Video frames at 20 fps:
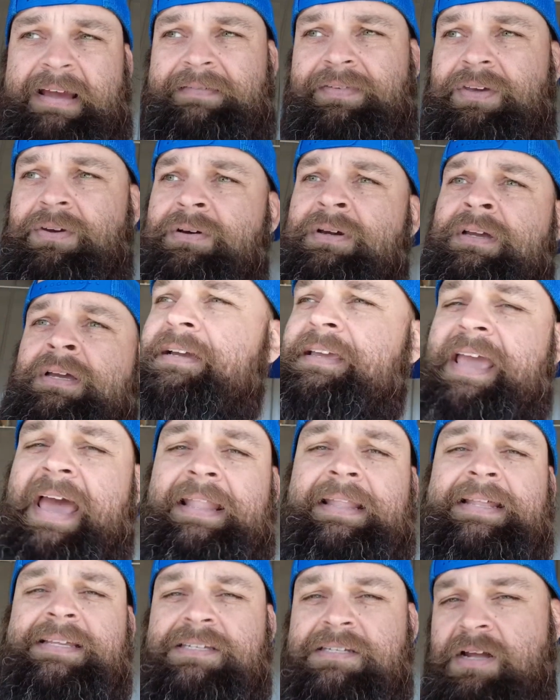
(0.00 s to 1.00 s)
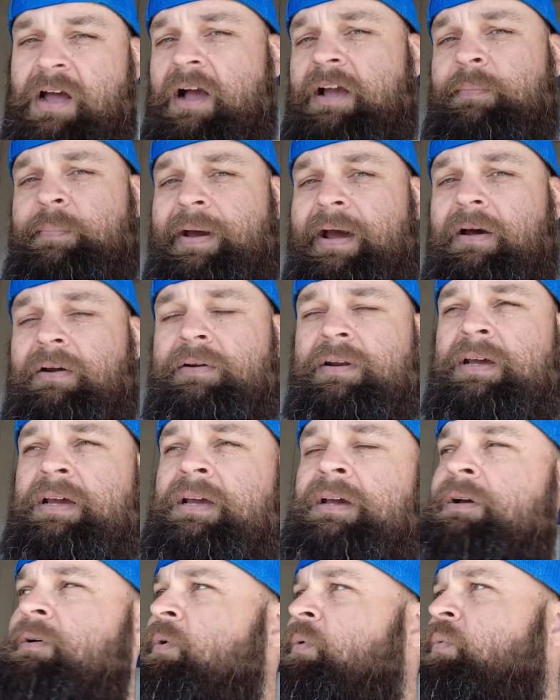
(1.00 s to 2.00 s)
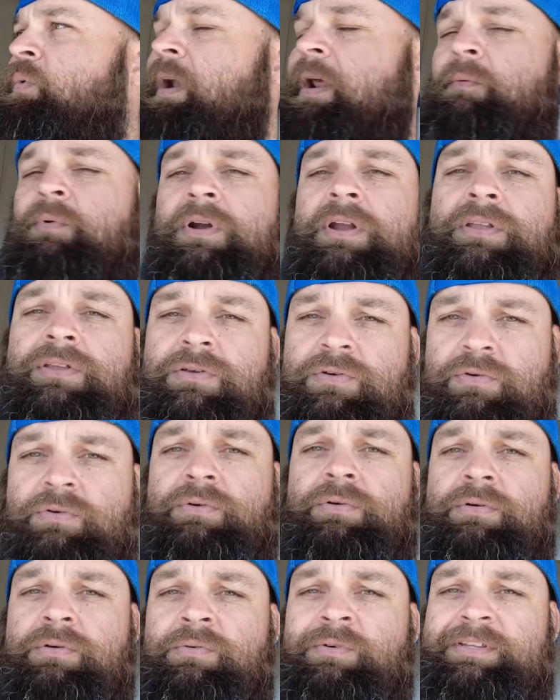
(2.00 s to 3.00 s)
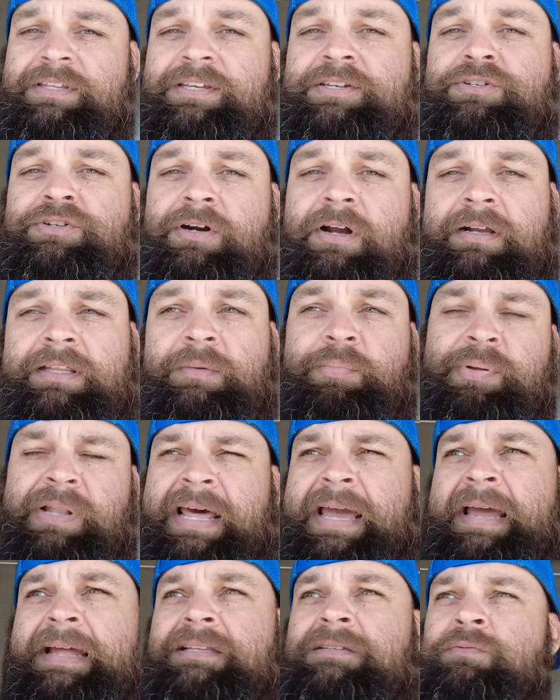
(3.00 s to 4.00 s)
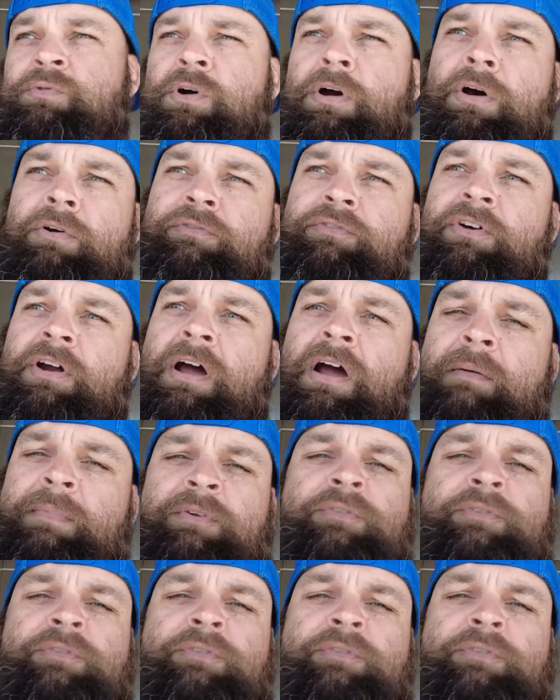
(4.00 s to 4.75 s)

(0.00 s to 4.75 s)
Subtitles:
you. Yeah, let's talk about what I wanna do with this truck, the plans. We'll go from the